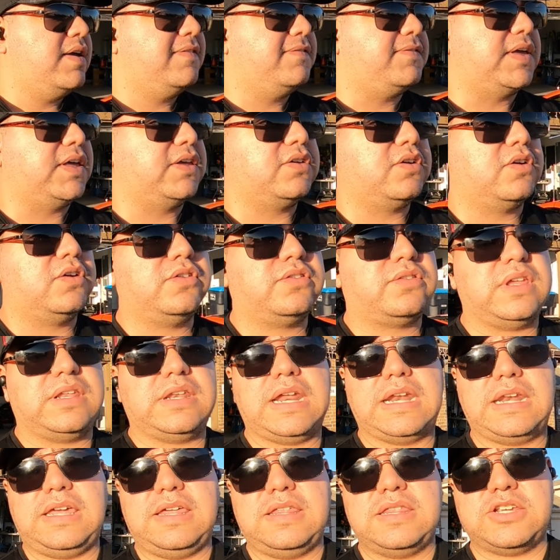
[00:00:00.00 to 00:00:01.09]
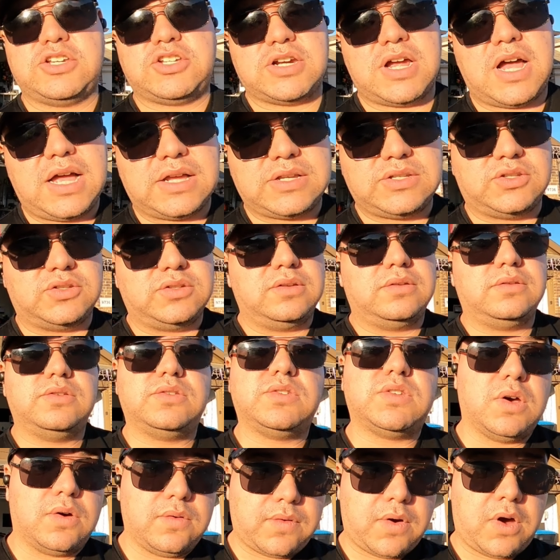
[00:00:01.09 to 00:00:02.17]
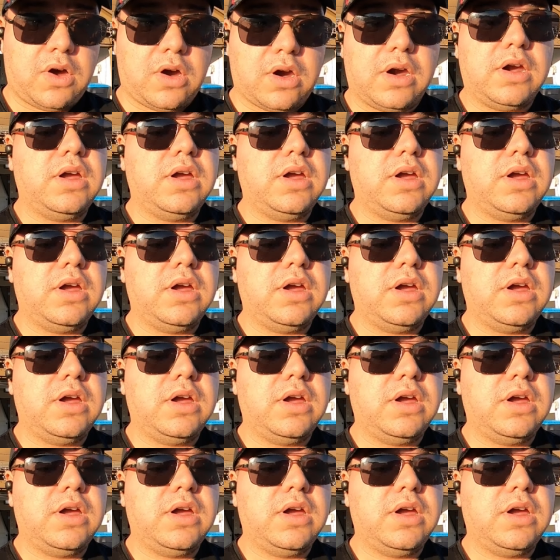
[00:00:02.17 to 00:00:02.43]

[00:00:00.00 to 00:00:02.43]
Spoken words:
failures in any of the shocks so far.